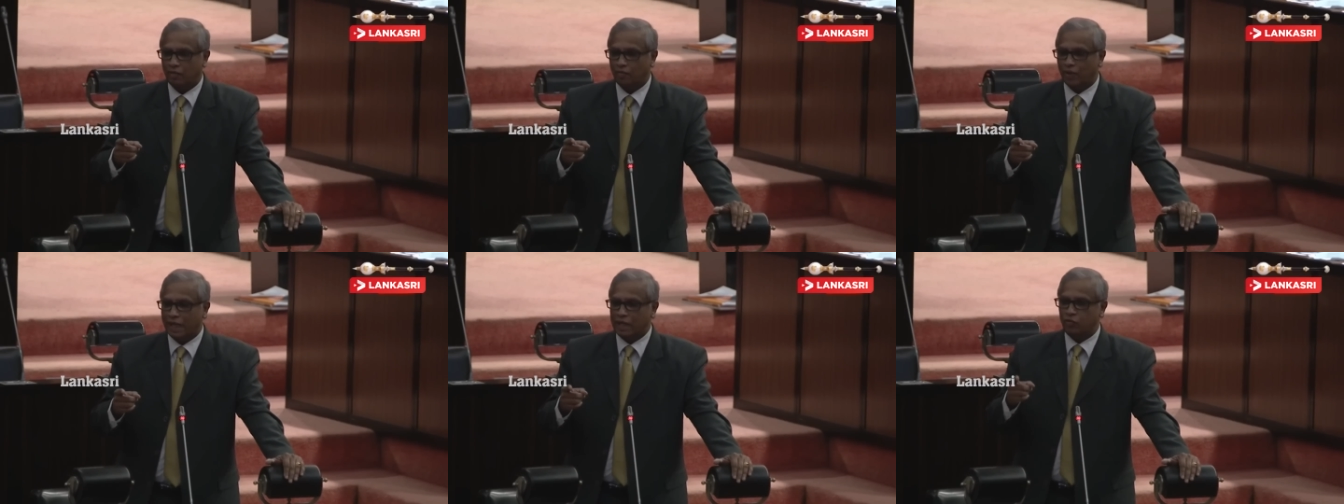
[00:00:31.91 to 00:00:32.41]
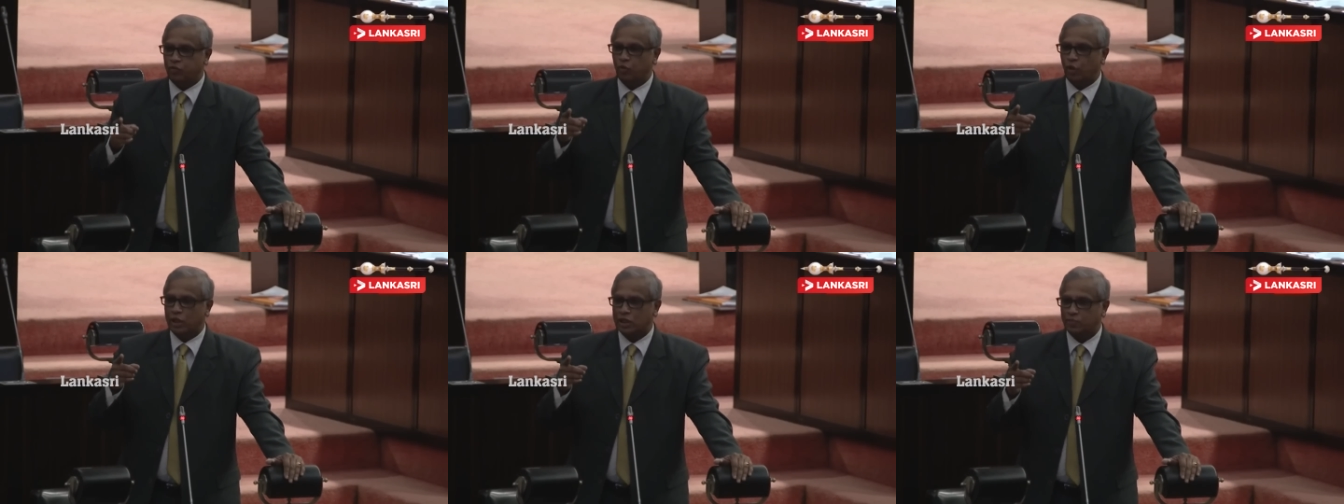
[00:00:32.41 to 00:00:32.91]
were
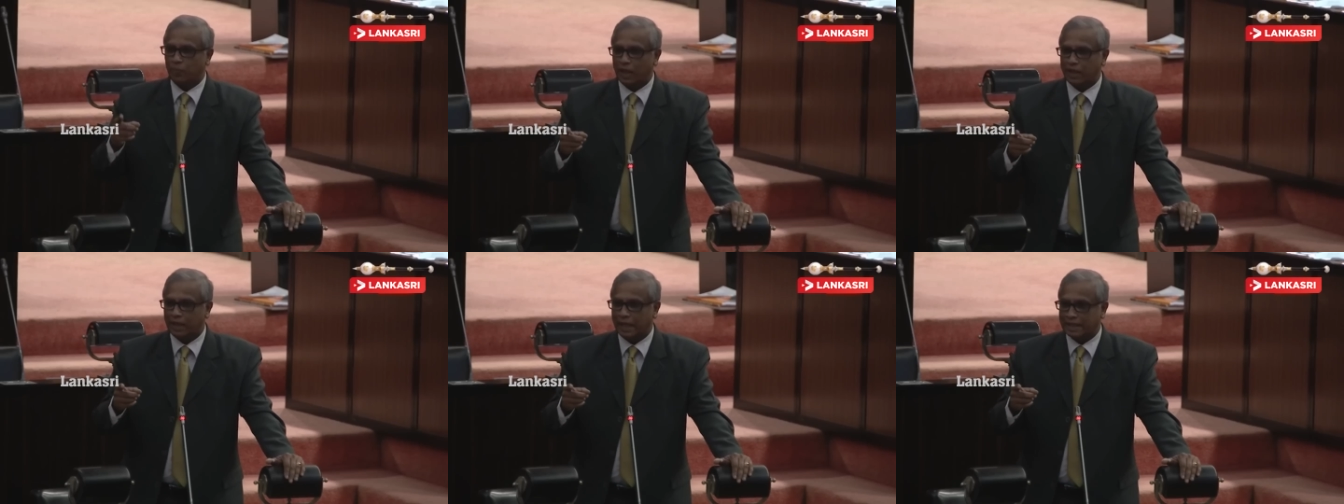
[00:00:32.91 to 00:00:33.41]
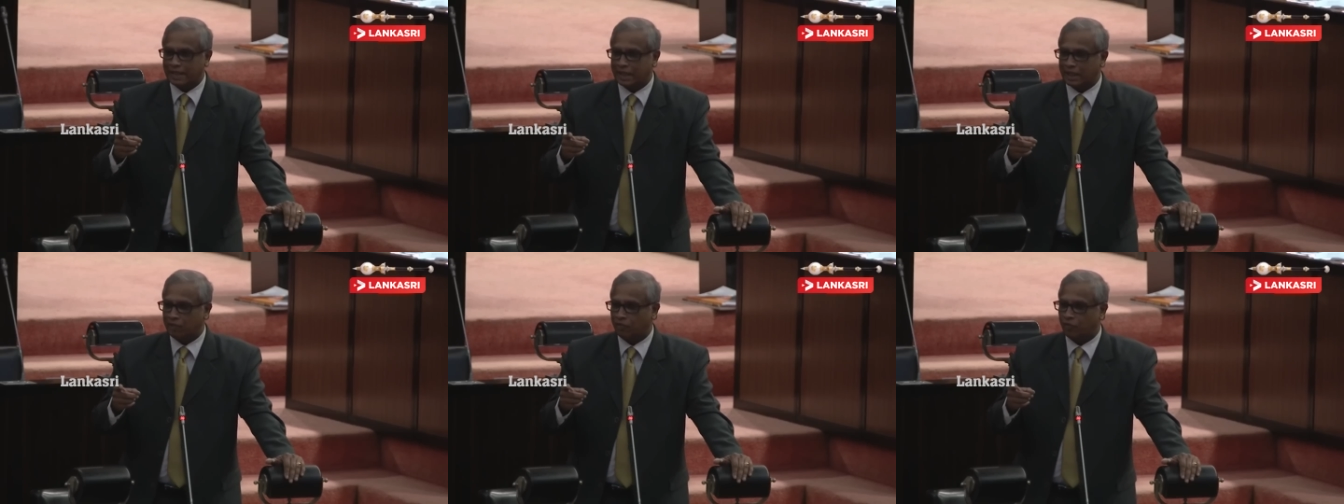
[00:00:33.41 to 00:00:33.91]
influenced by the
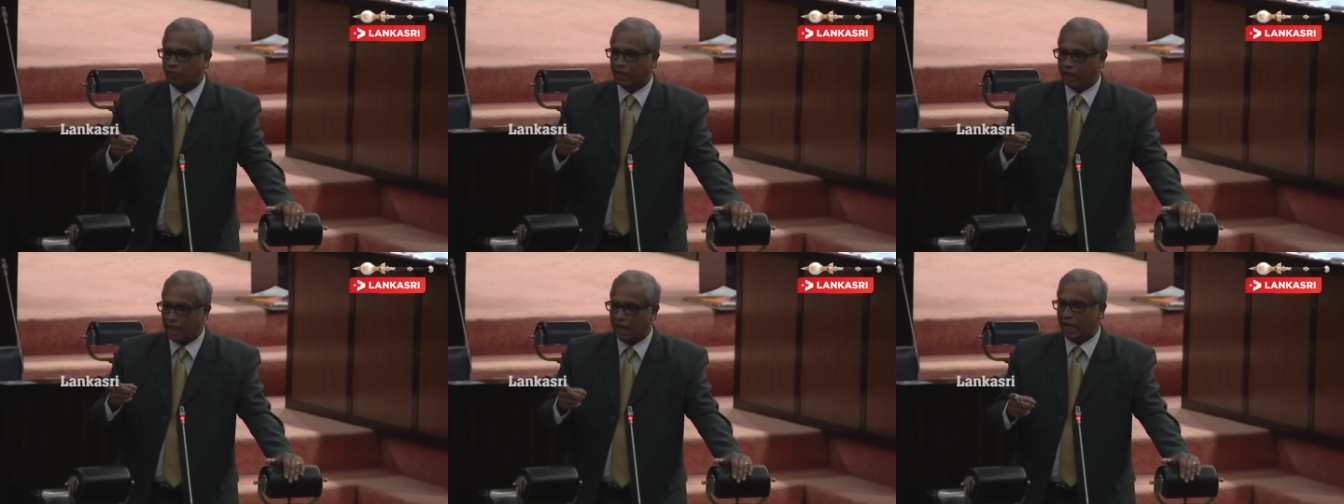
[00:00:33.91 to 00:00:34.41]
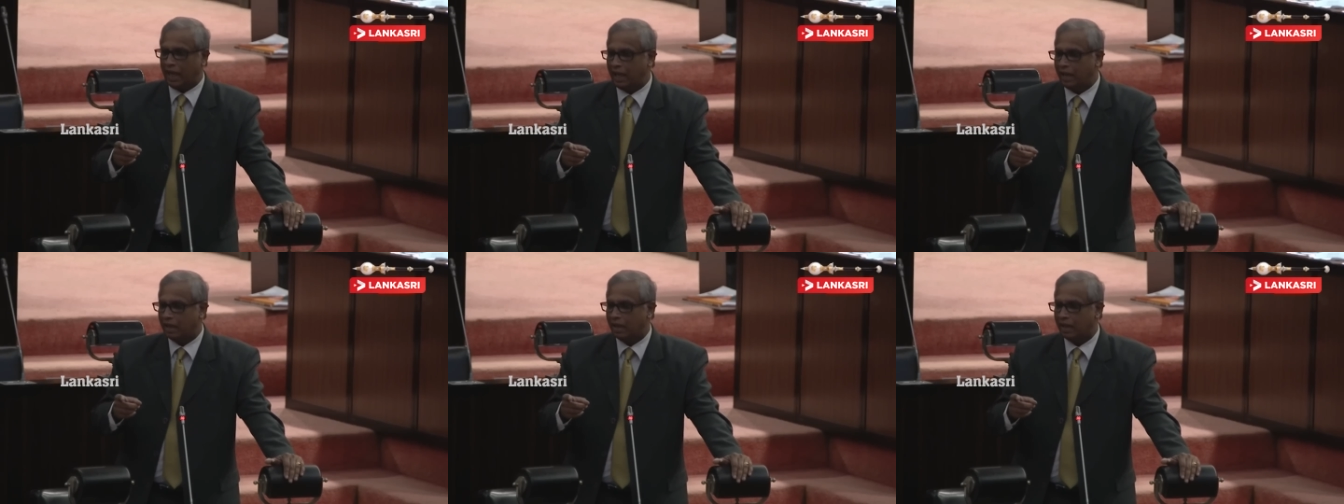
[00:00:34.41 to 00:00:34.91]
executive of the day,